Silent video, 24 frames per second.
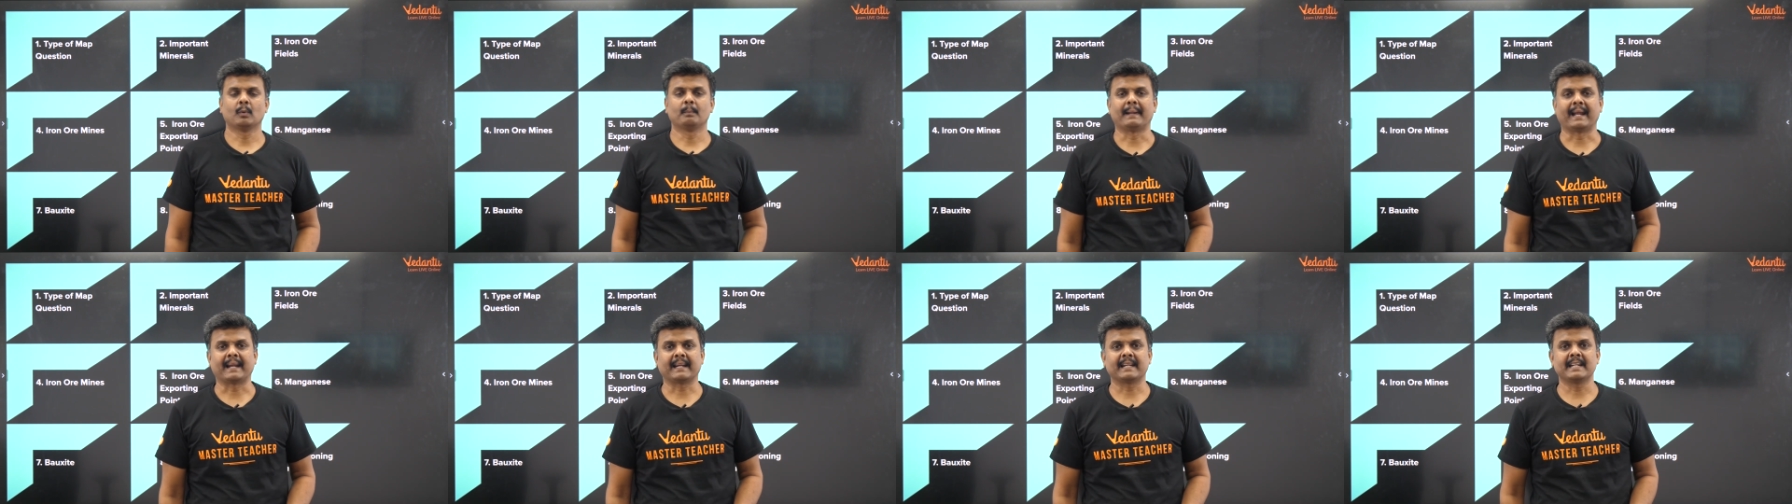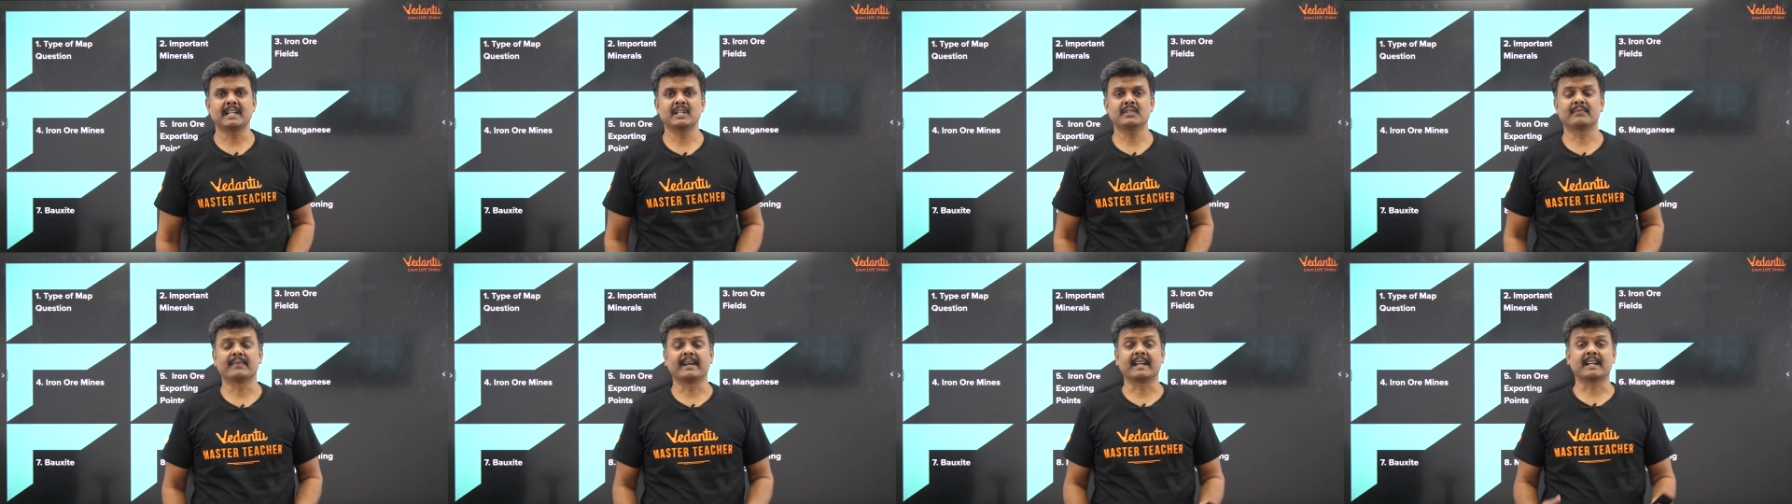
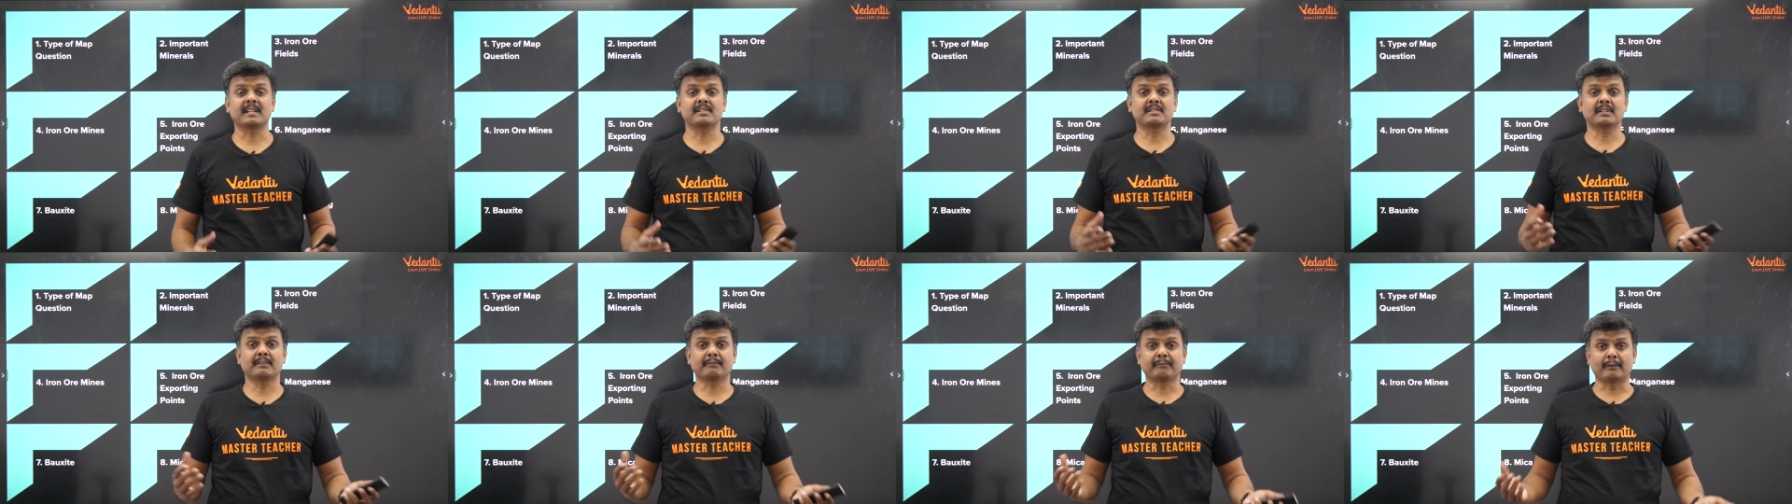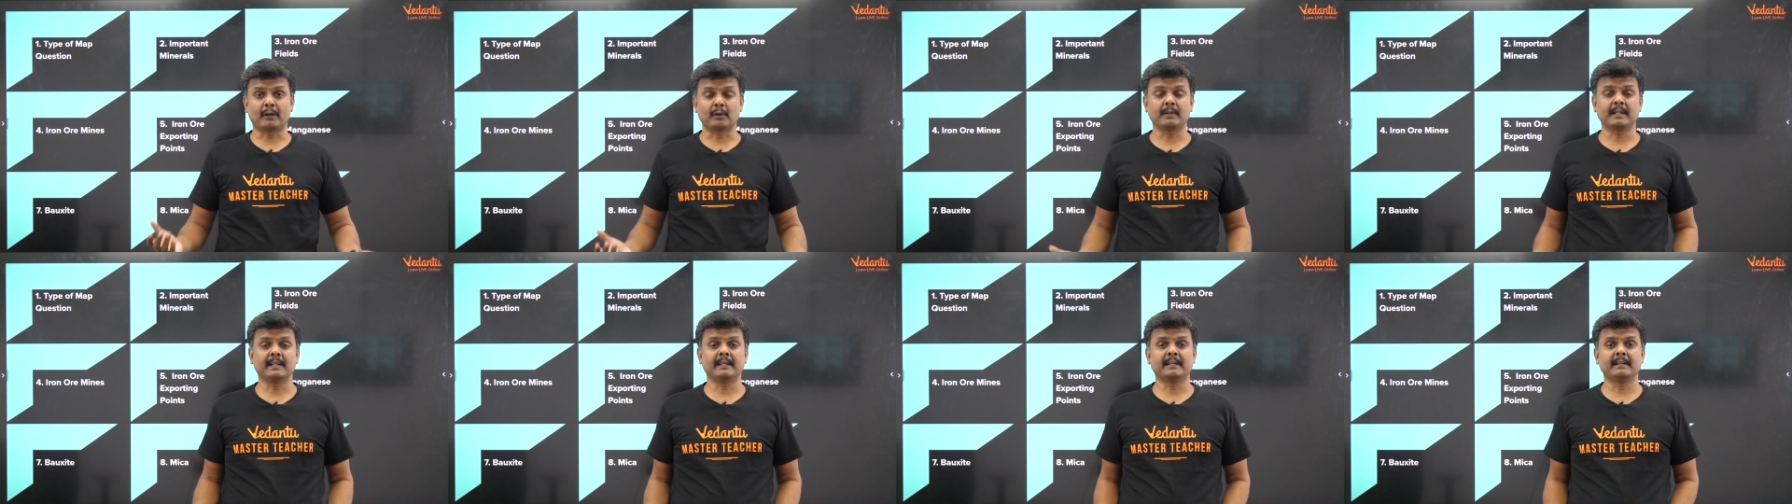manganese, where is it
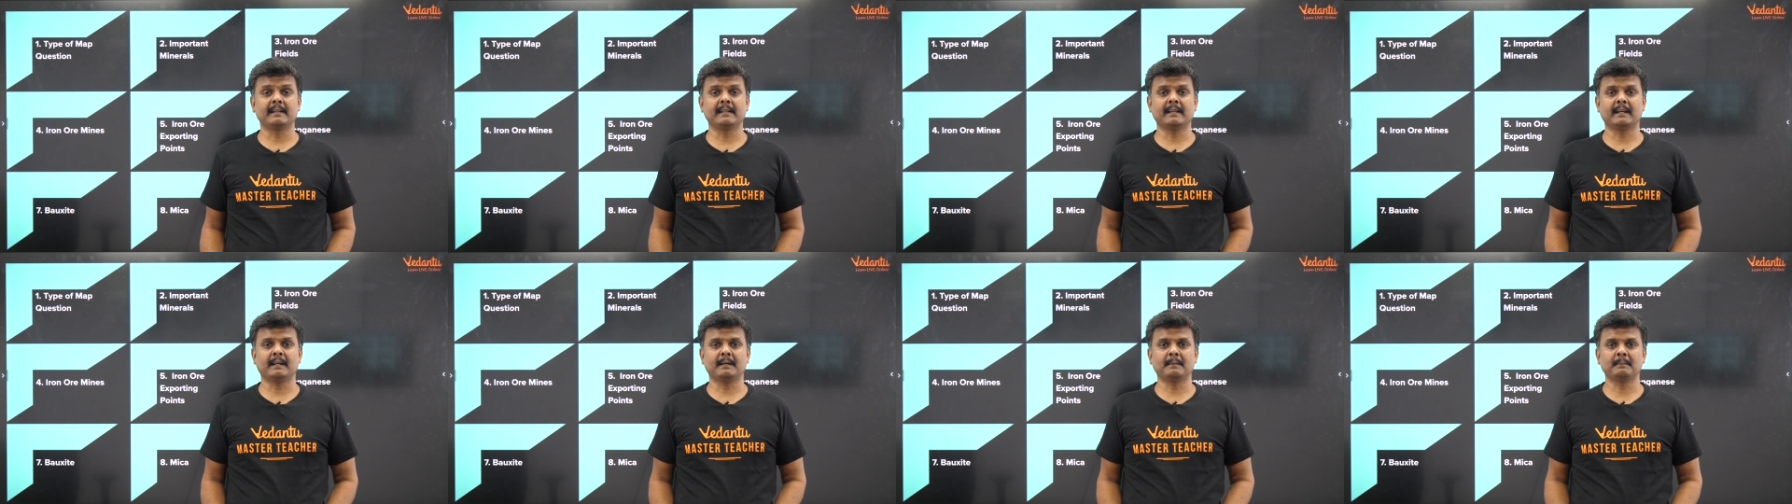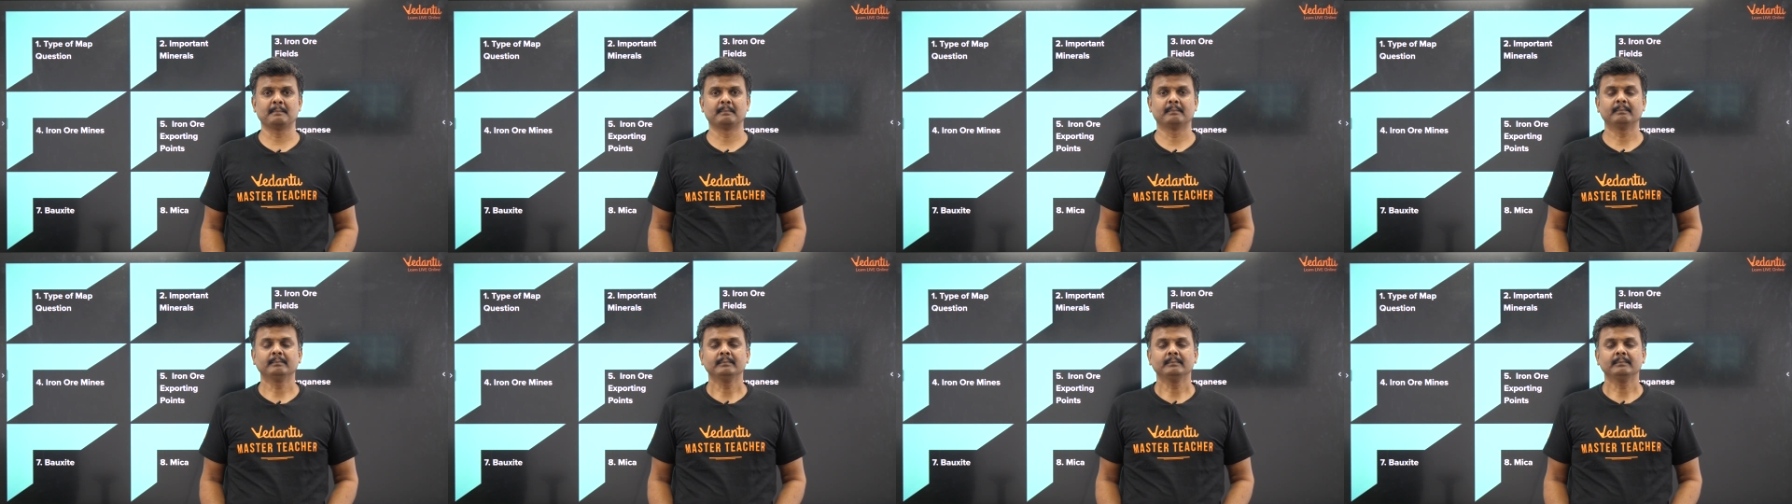found in India?